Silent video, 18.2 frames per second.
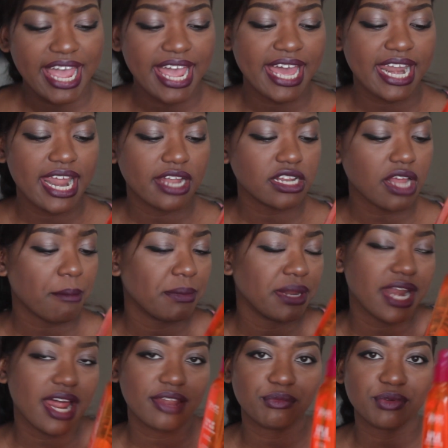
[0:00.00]
And I,
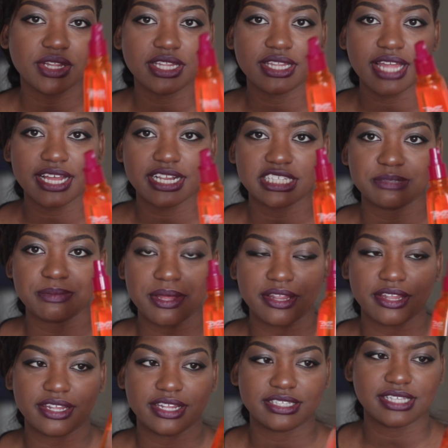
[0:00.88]
I, mean, I really like the
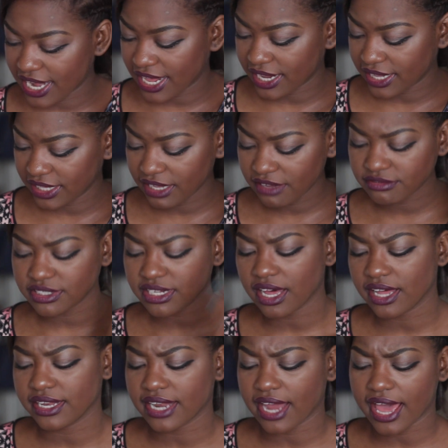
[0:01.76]
smell of this. it leaves
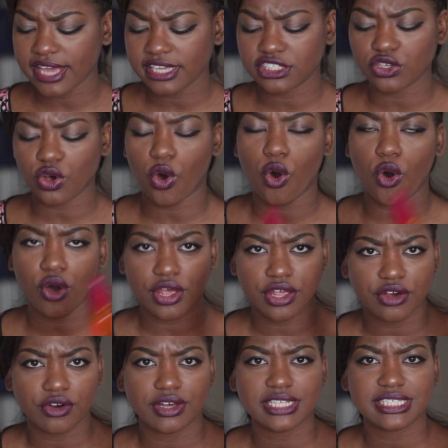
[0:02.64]
a nice
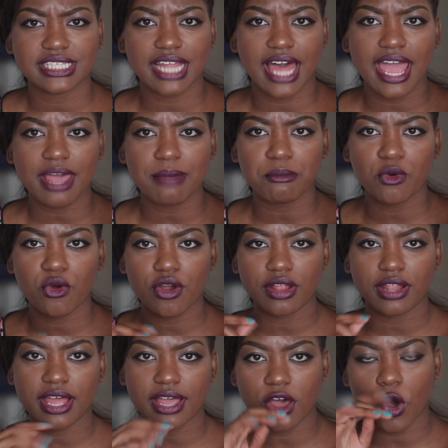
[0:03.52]
oil. It's like
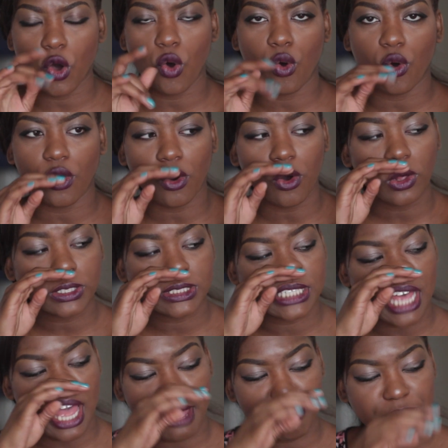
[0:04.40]
more like an
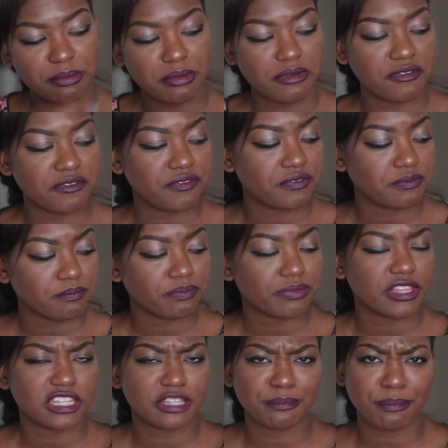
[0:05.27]
oil type of
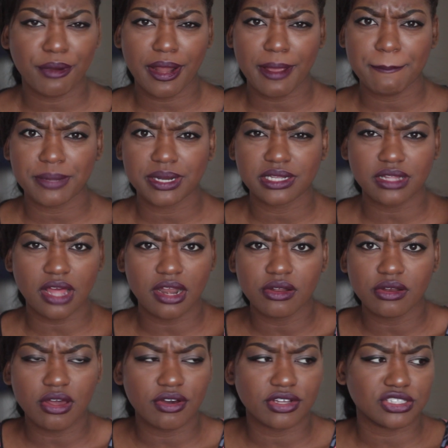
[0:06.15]
spray, but it,
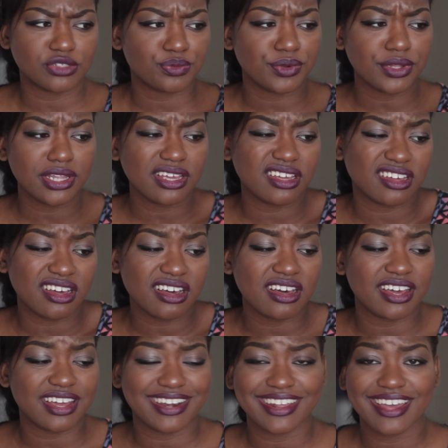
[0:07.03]
I don't know. It's really
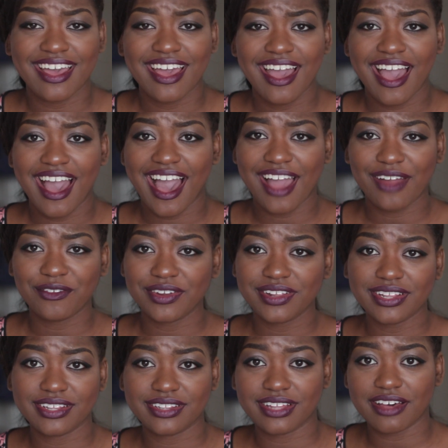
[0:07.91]
good. I
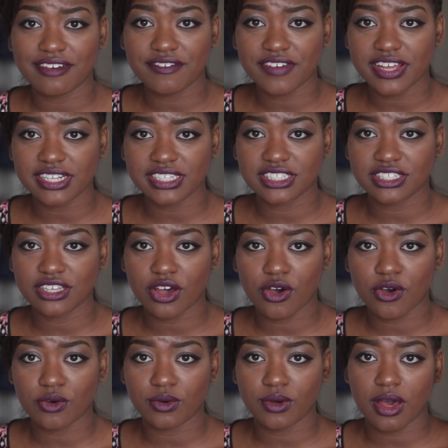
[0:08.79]
really love it.
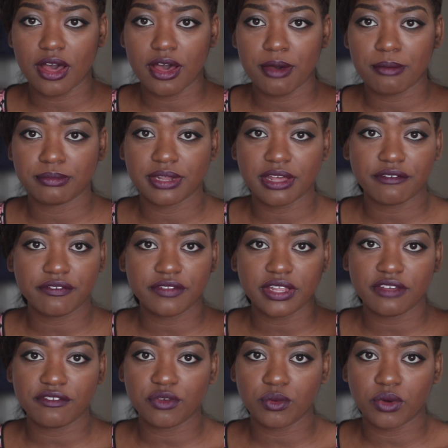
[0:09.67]
So um,
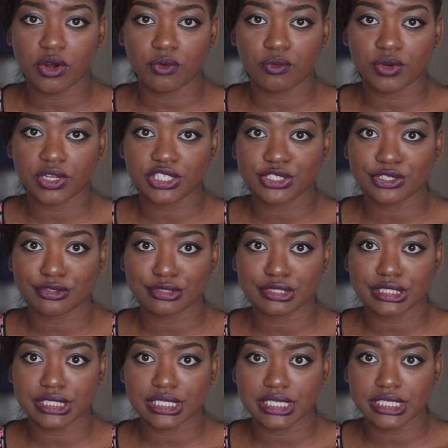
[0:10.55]
definitely if you want to
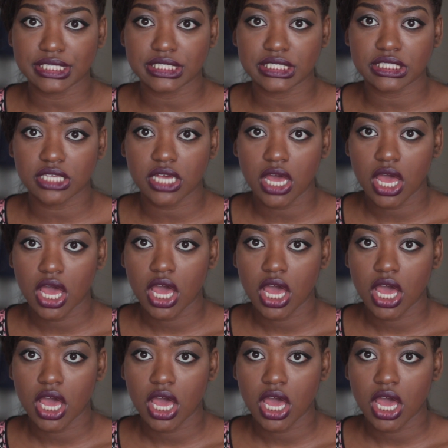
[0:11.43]
research this,